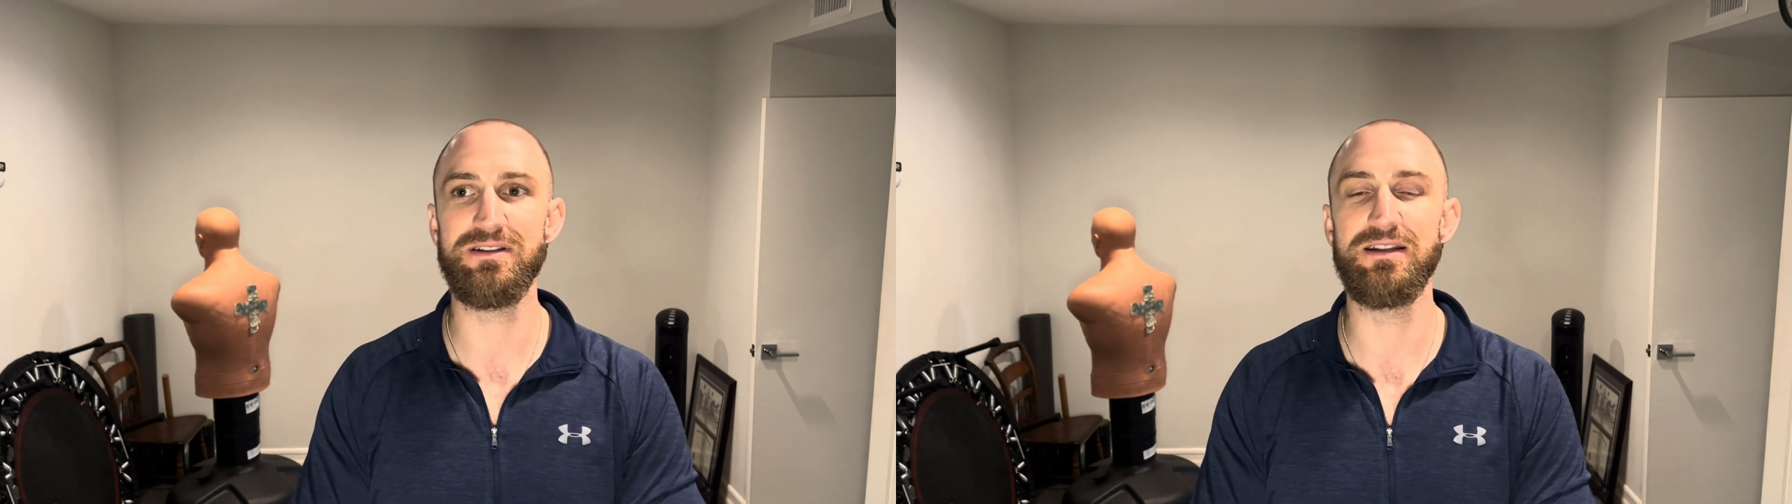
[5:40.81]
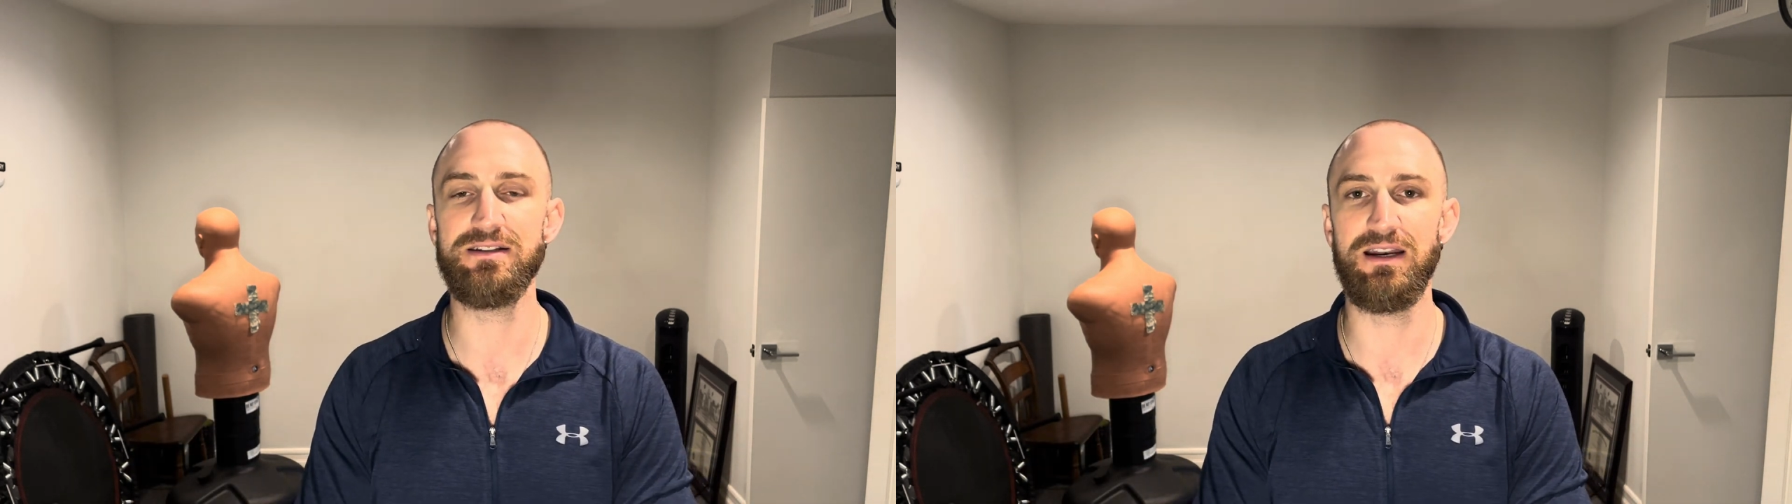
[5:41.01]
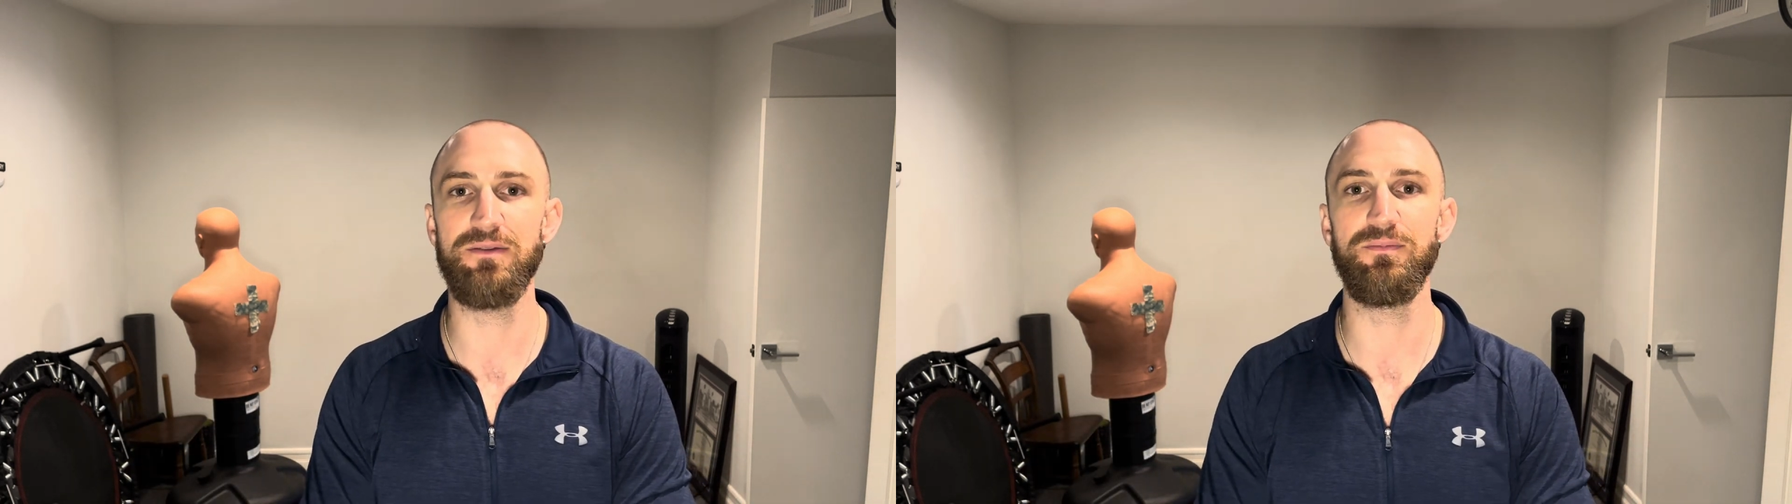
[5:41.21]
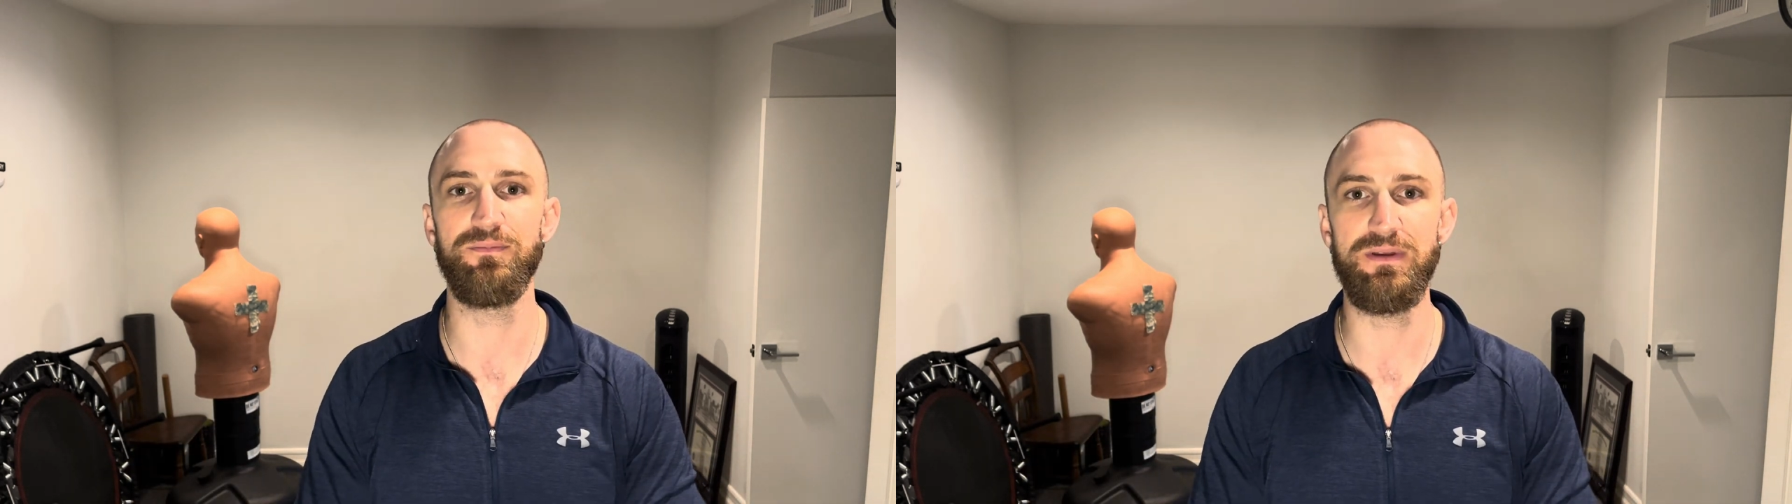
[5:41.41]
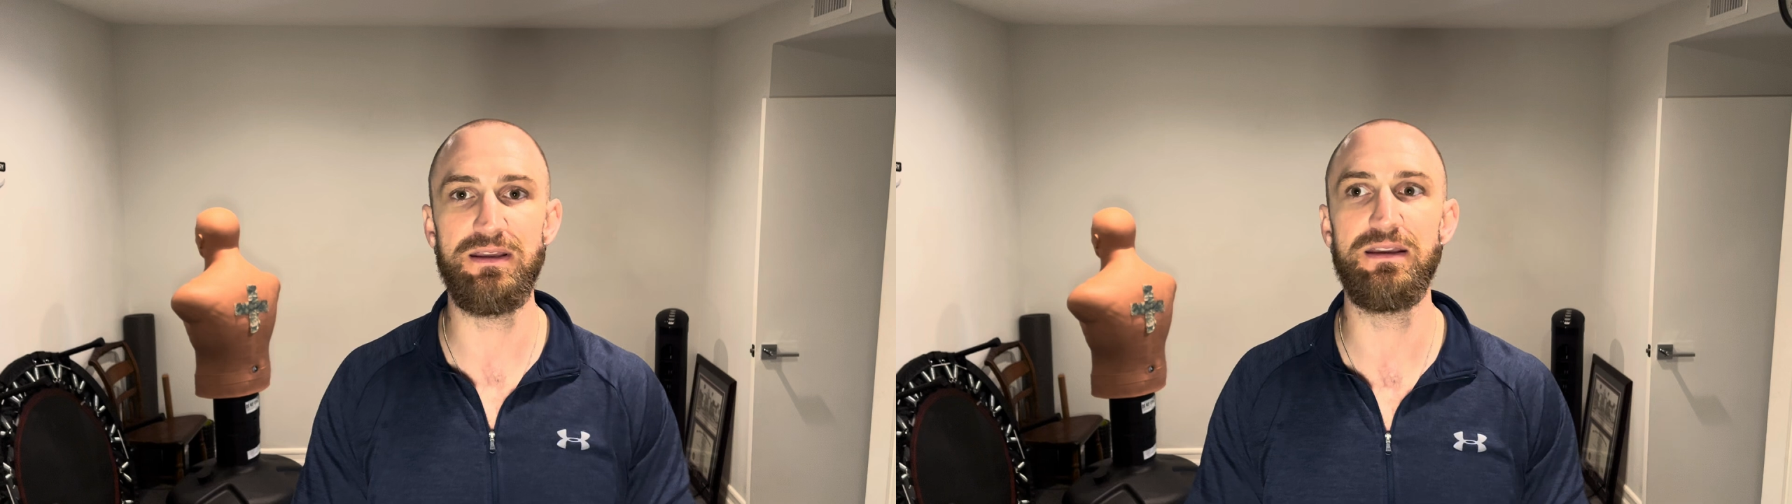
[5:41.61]
and it's going to
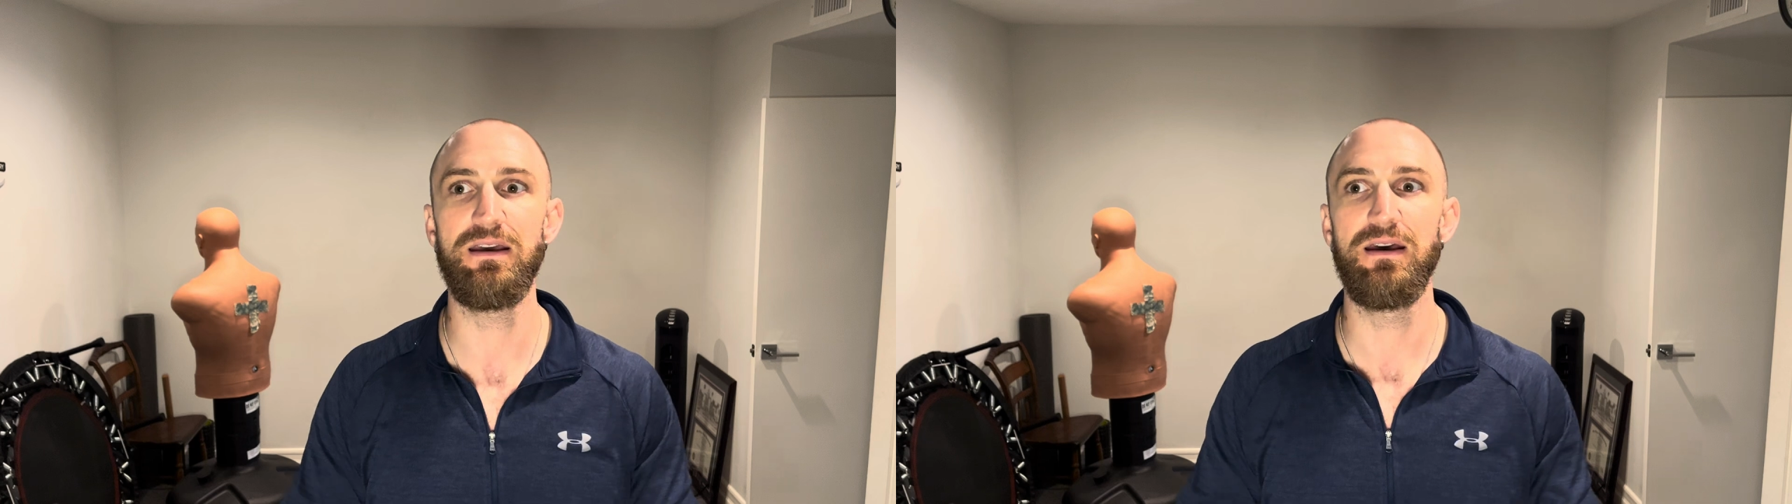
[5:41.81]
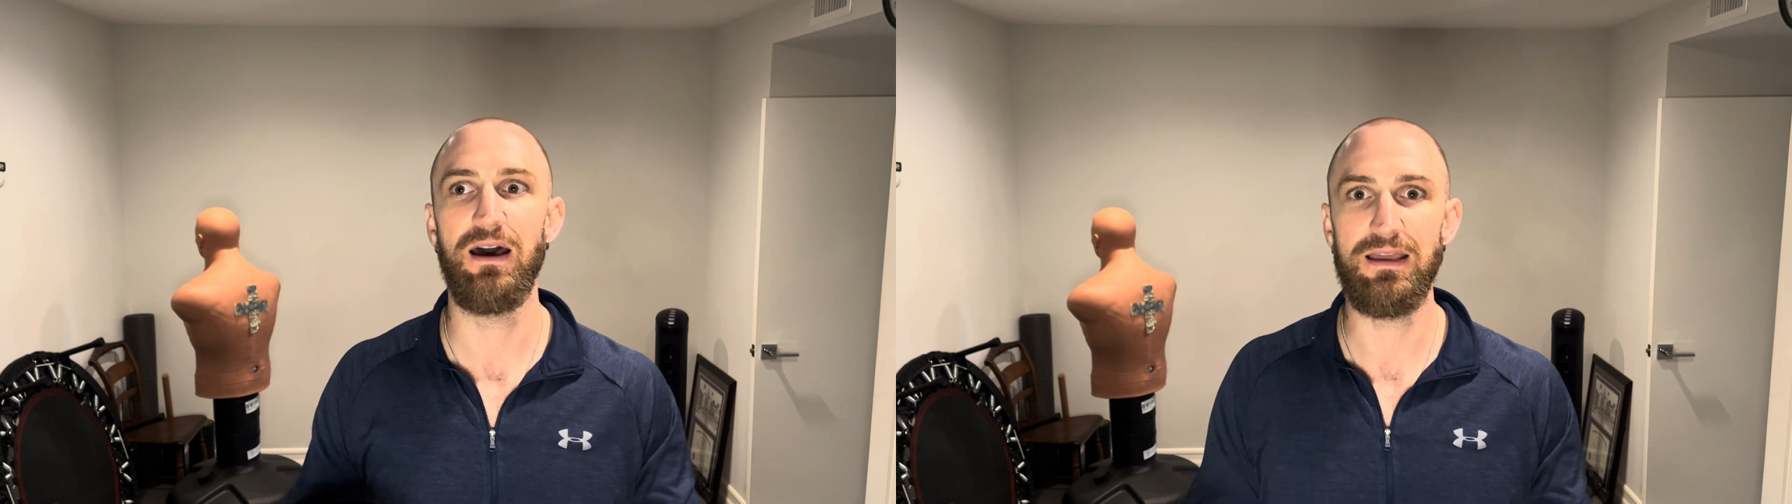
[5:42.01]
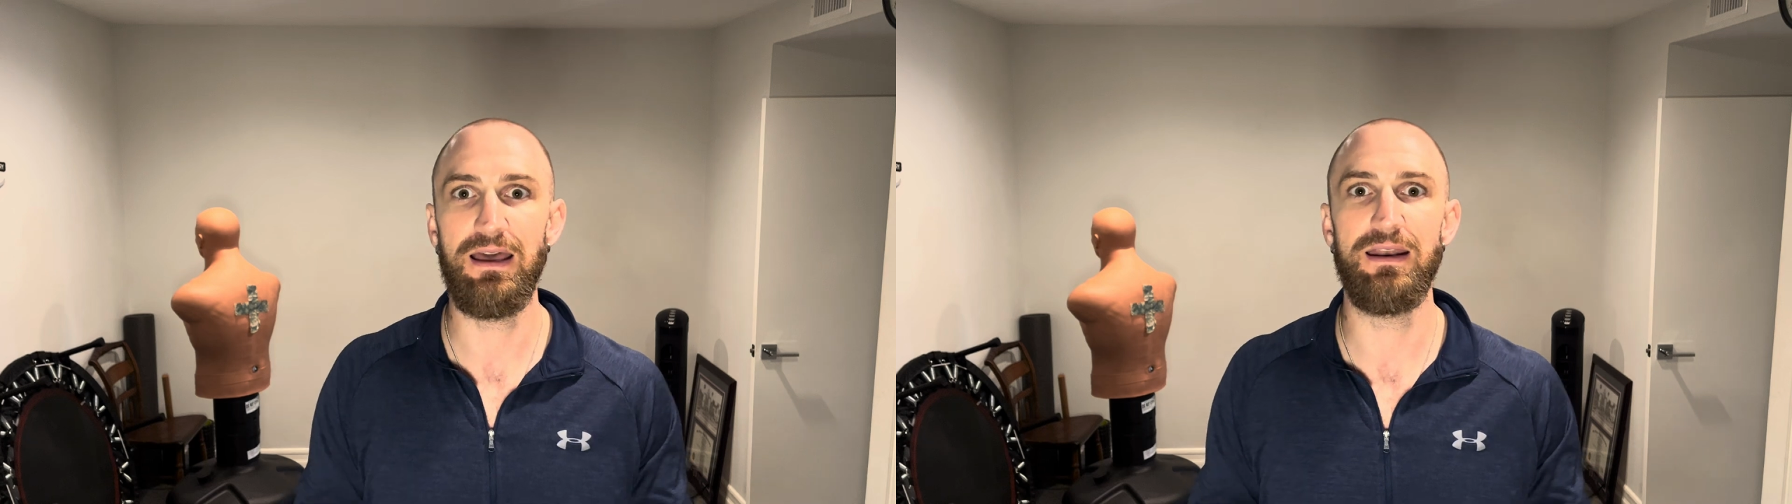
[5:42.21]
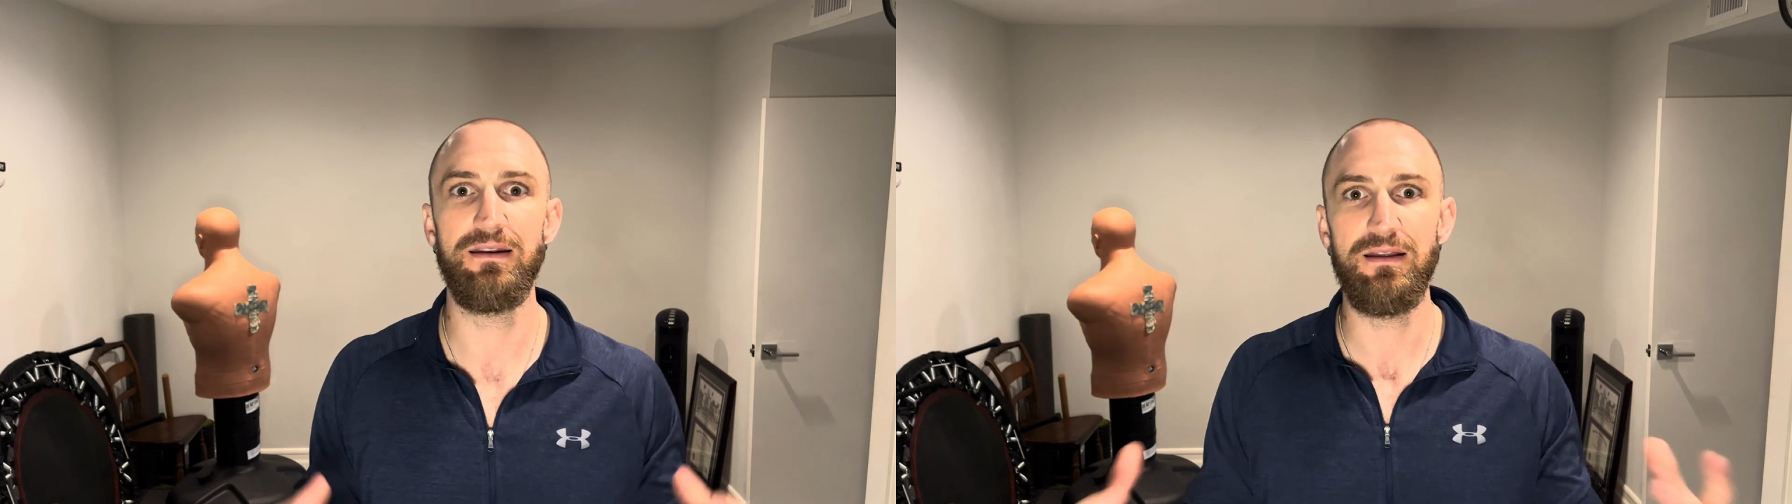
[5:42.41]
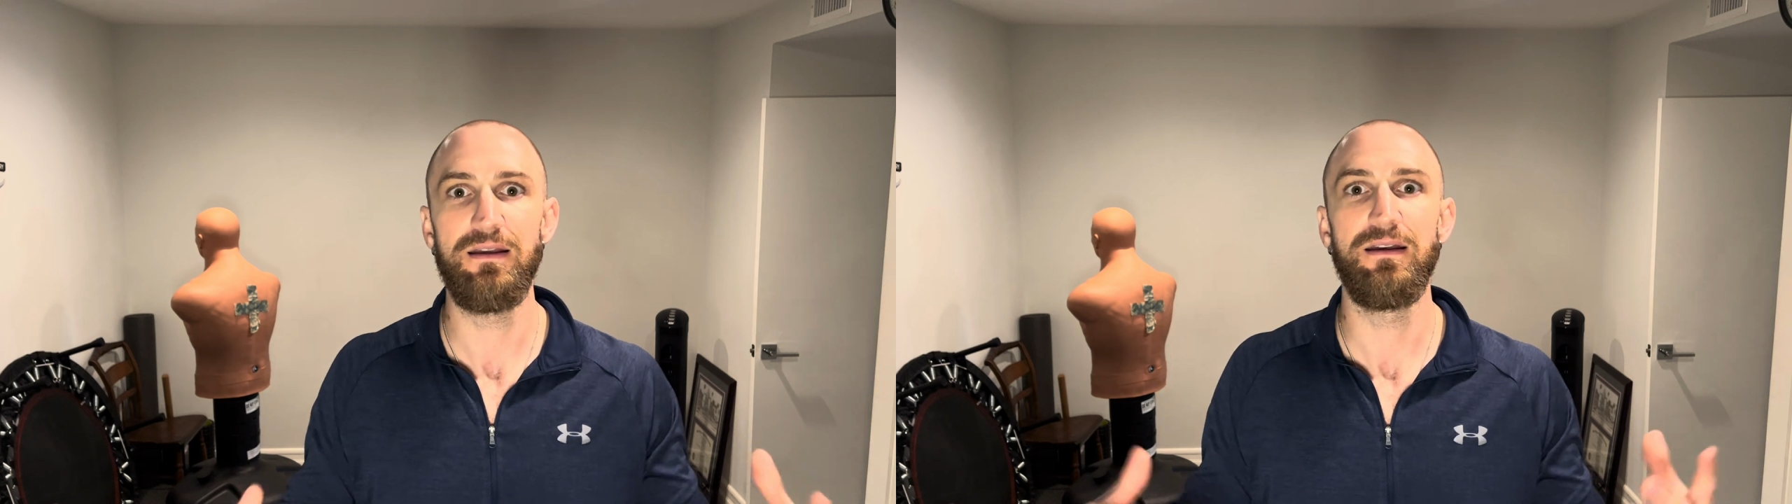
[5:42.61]
be, again,